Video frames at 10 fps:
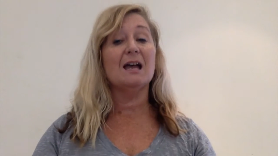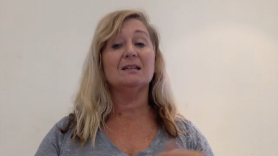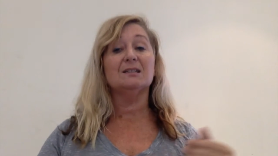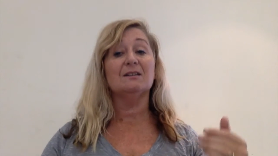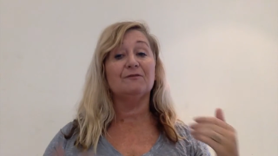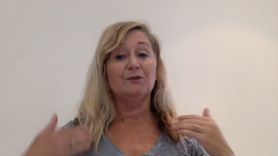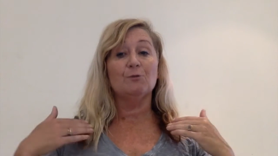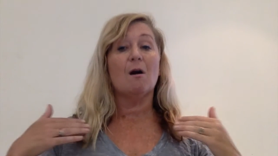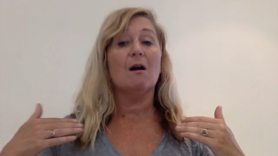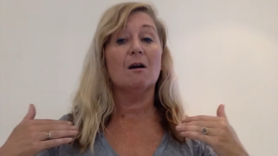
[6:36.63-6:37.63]
And if
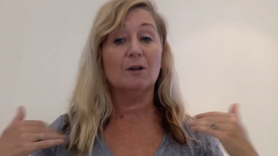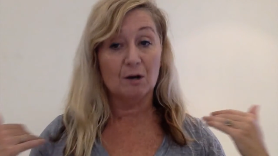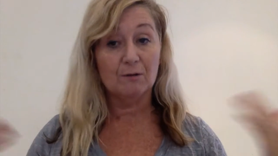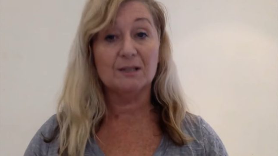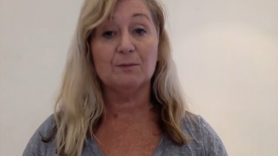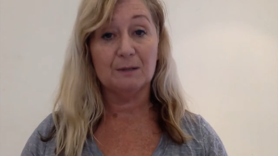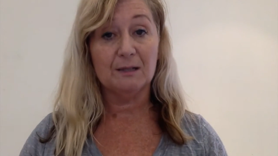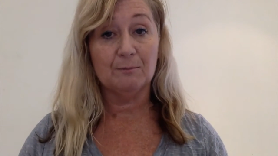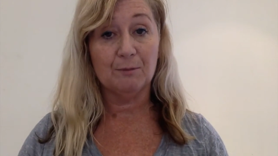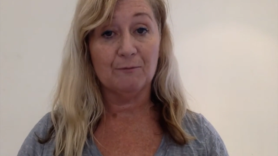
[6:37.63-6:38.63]
you are going to
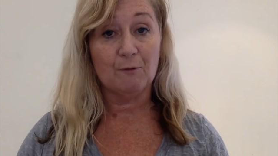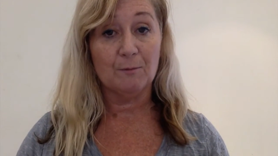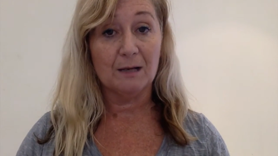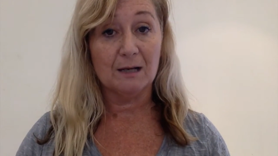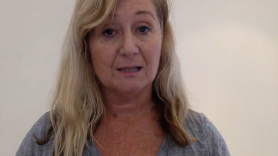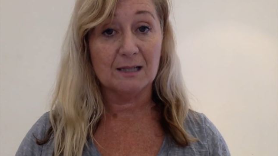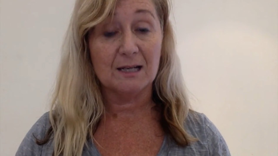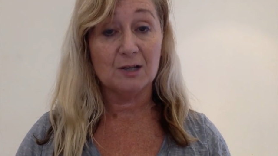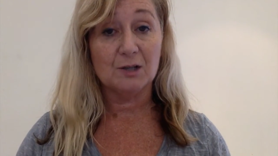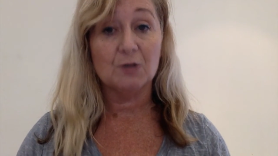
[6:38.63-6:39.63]
be performing on a
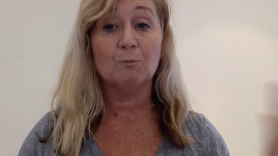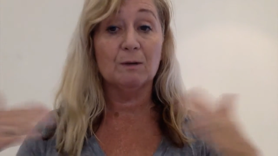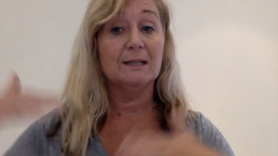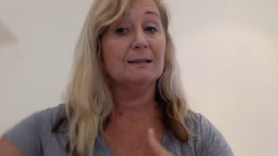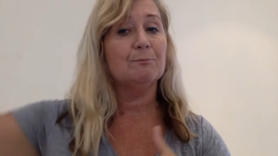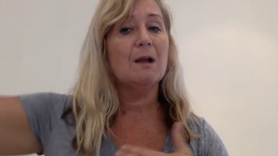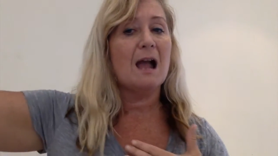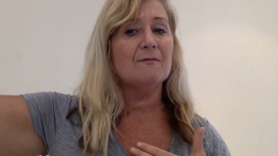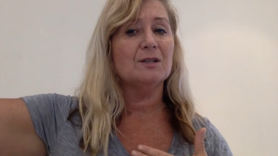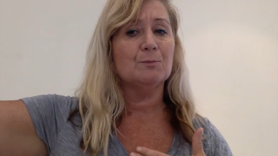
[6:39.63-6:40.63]
stage and you're really
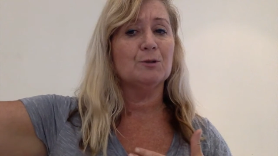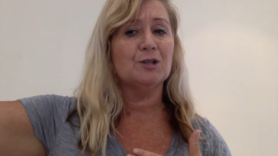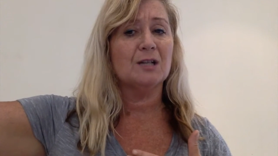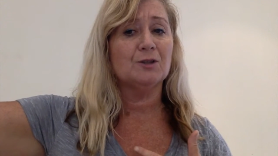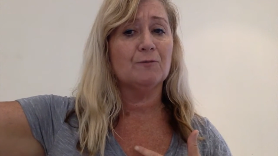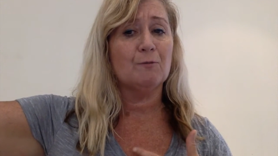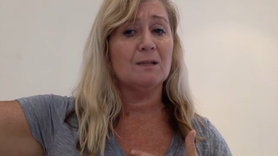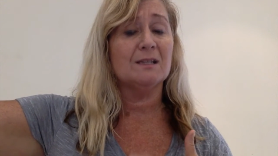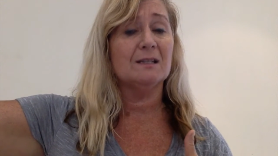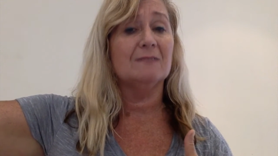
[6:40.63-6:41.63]
having to project your
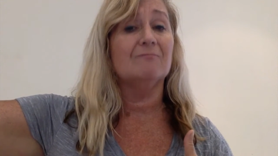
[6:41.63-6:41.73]
voice